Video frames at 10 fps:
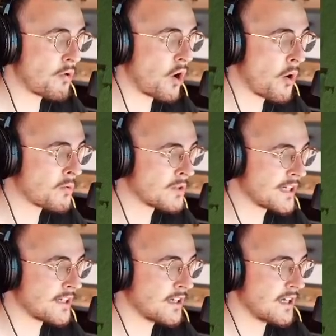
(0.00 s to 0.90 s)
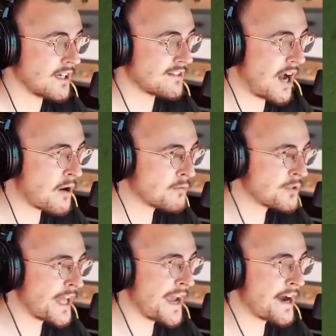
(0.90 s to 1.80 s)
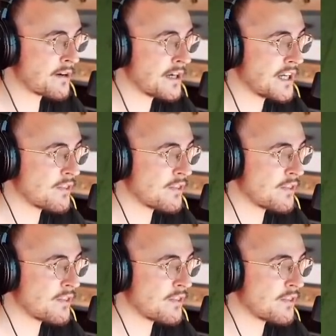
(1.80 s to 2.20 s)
lonely down there.